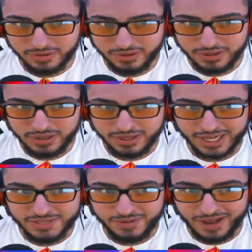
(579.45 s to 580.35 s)

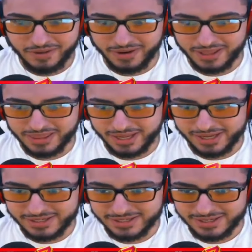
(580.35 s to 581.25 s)
That's probably what he
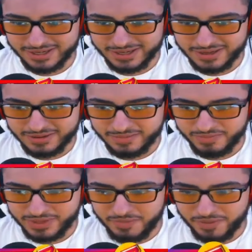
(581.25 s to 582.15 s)
thinks.
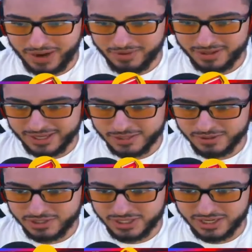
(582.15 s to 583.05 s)
He probably thinks
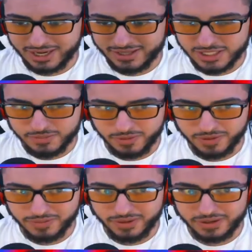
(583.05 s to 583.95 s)
we're cheating at this
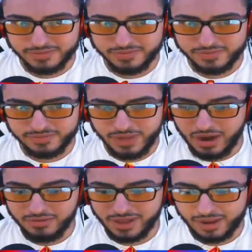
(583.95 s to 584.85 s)
point, but.
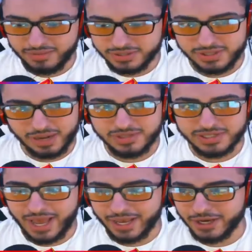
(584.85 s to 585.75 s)
No, I'm just I'm
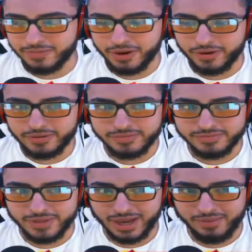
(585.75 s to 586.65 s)
just that good, brother.
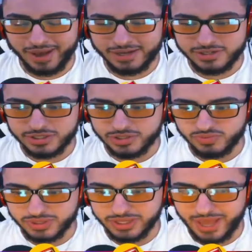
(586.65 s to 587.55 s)
Like, I'm actually just
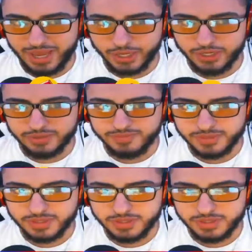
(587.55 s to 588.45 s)
really that good.
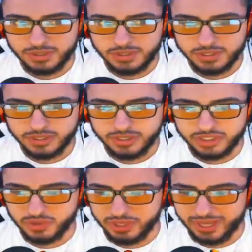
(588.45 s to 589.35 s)
You
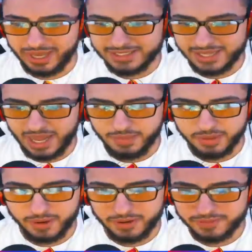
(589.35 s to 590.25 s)
just really can't stop me,
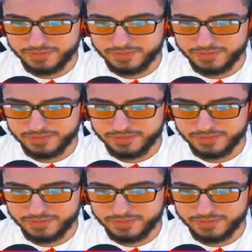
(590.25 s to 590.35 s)
bro.